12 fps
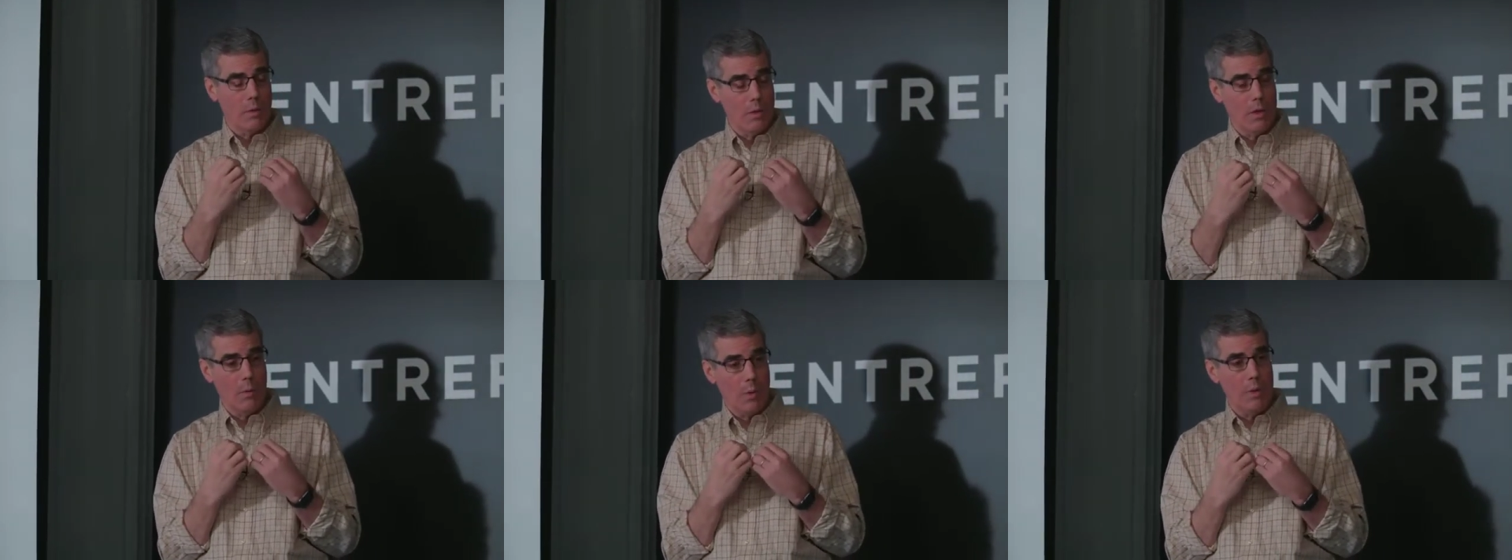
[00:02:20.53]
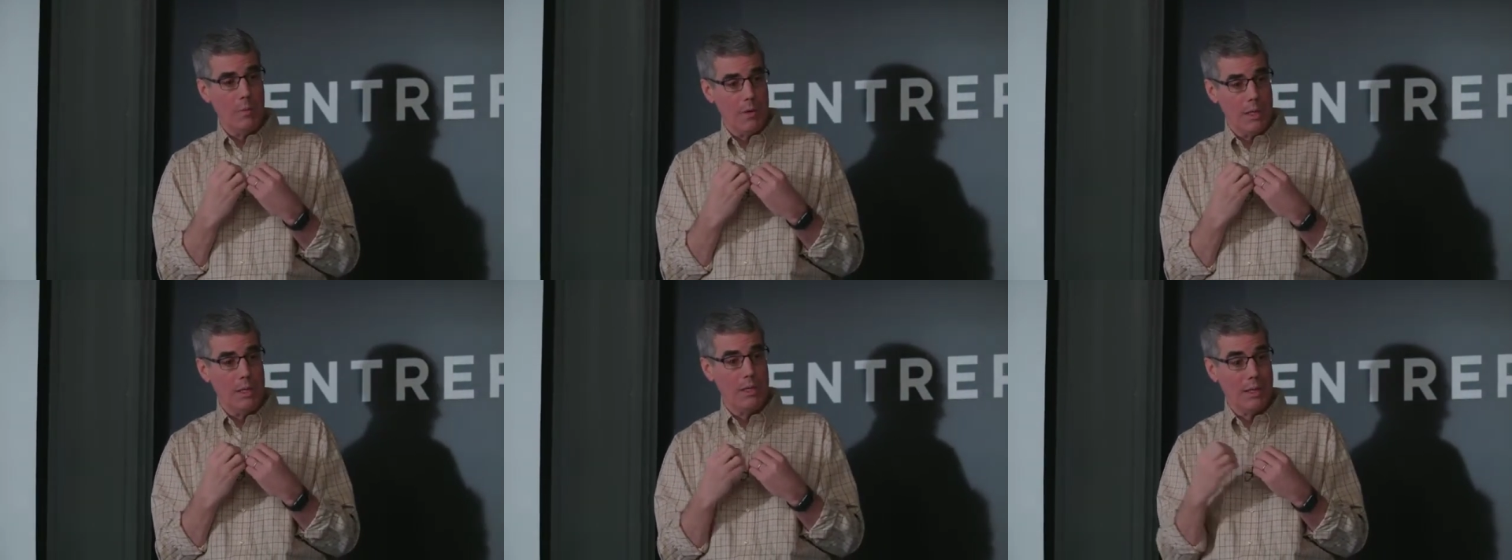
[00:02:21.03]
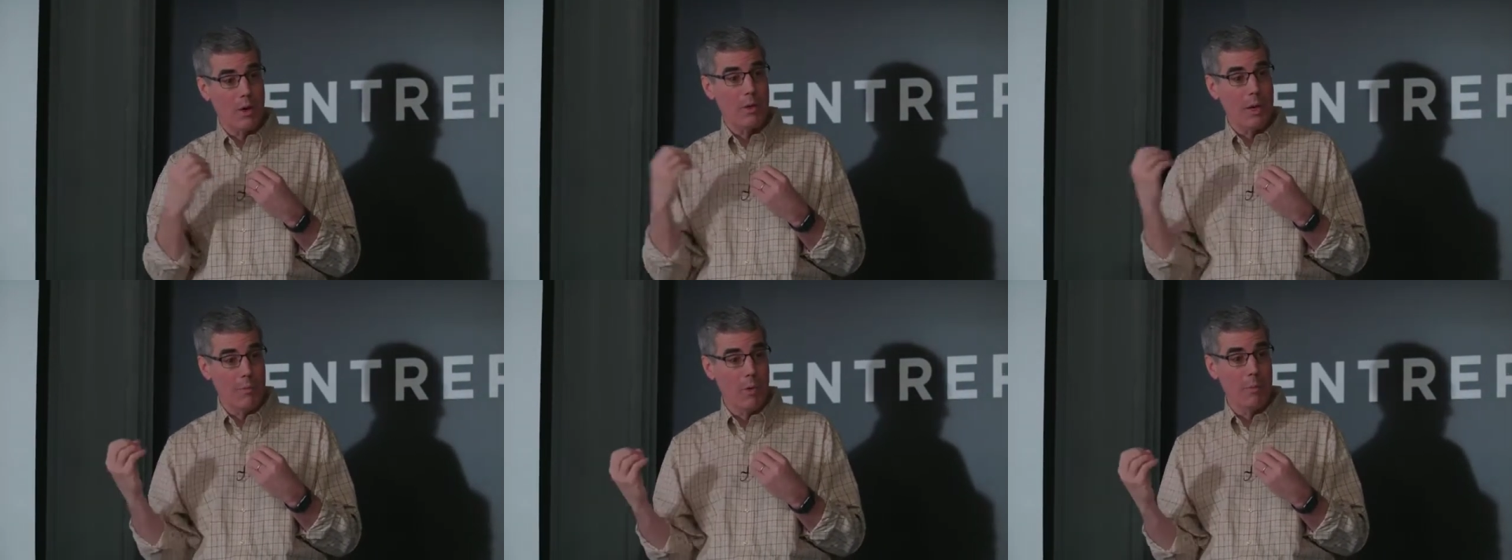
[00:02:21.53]
that we would need to go
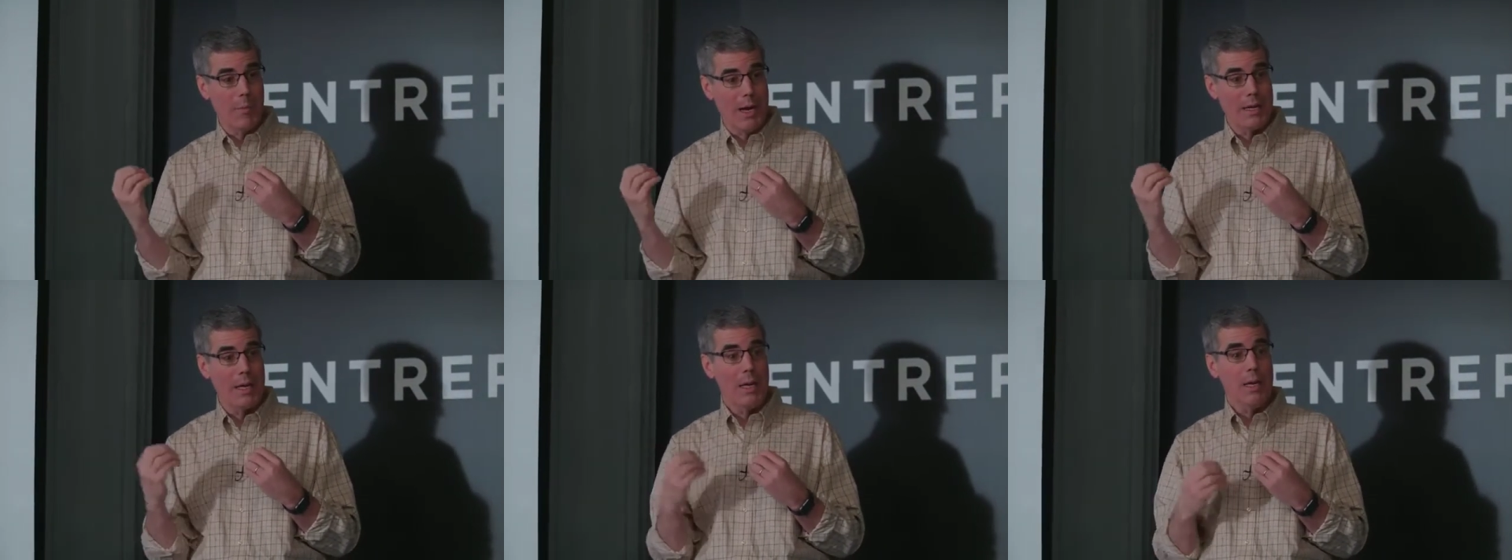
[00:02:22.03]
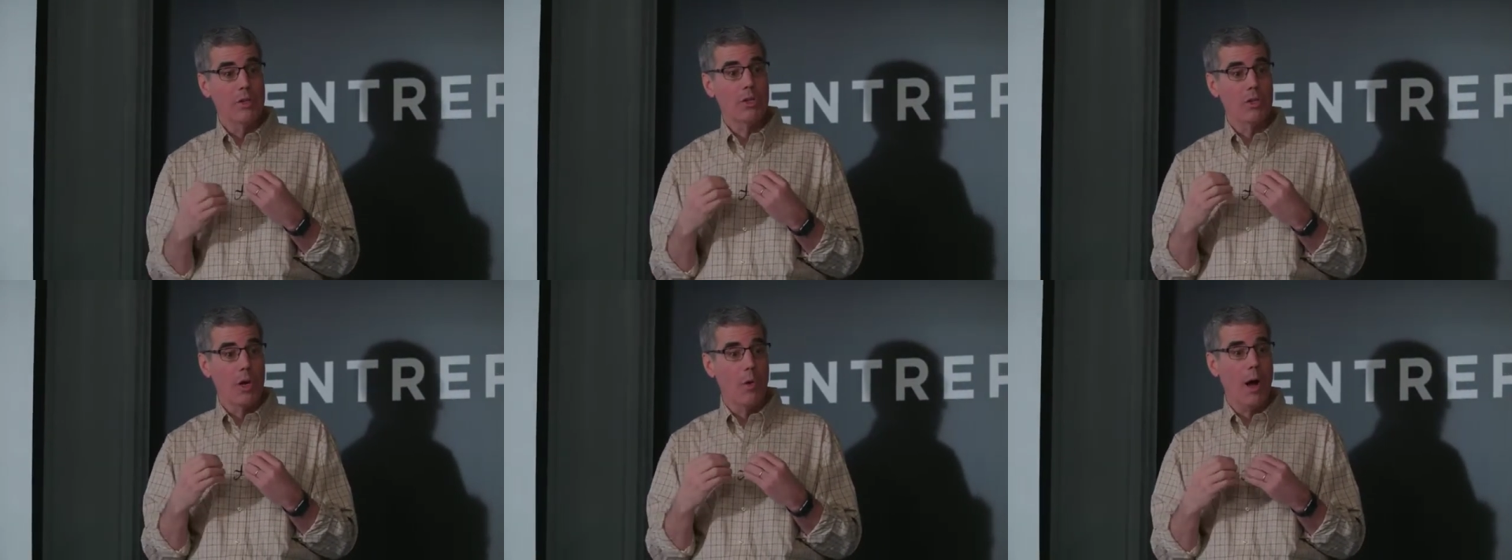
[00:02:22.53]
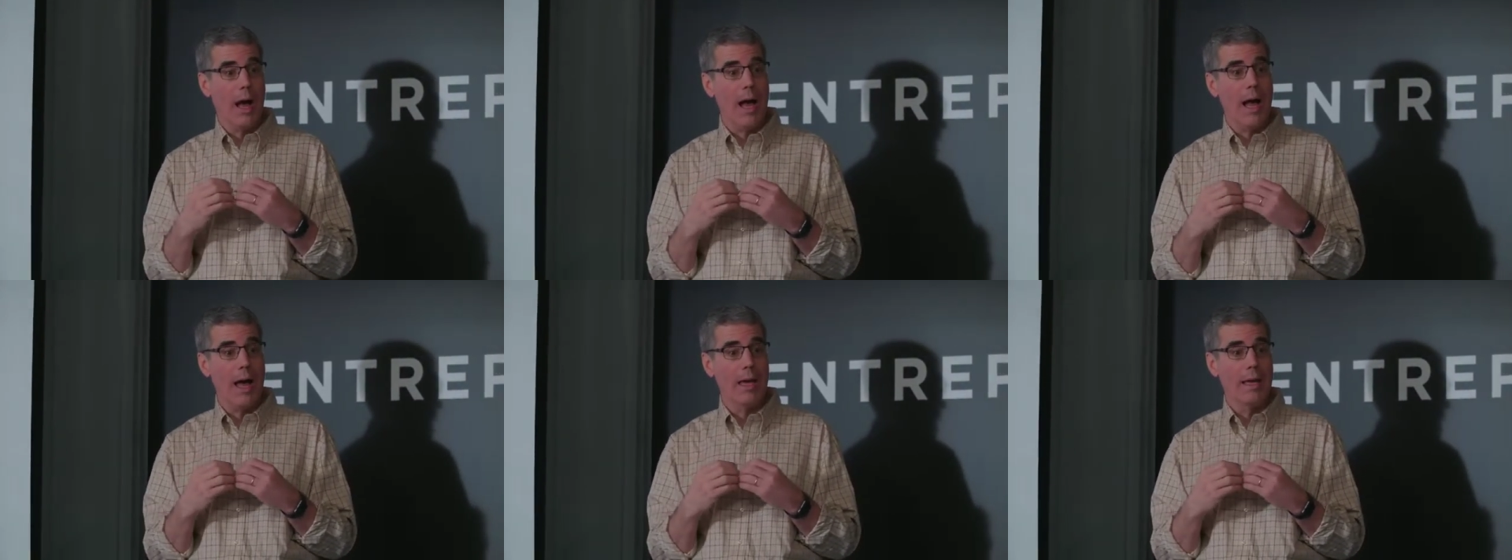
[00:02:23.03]
get more money is so
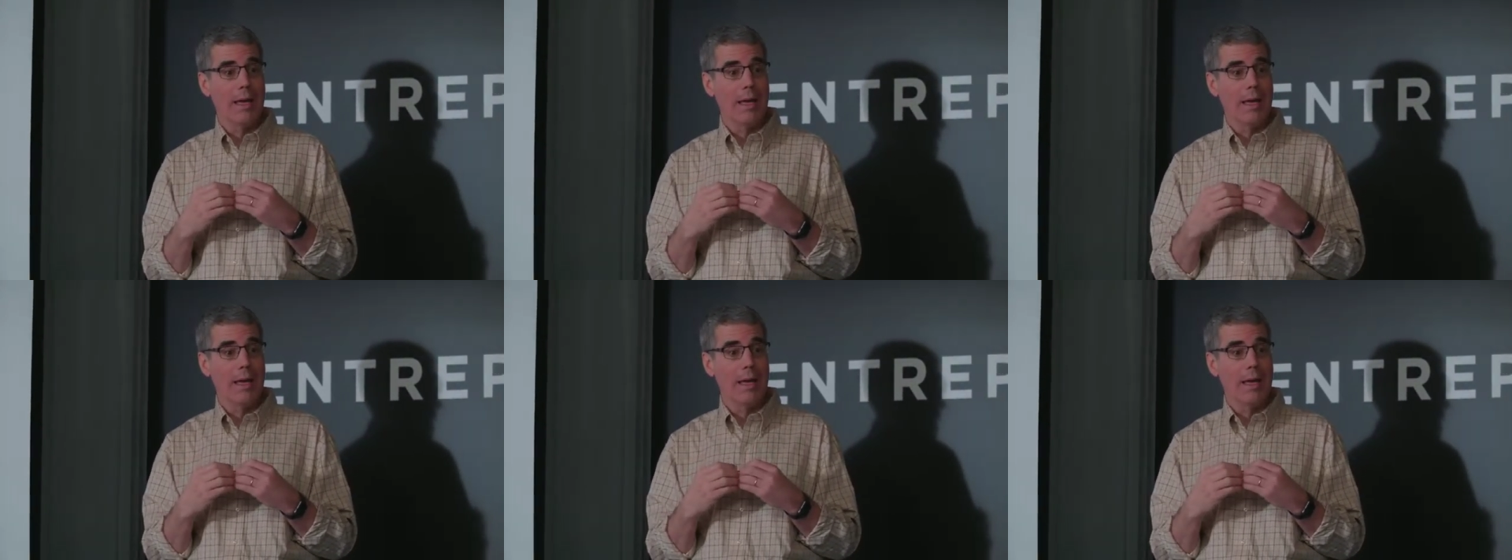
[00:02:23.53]
high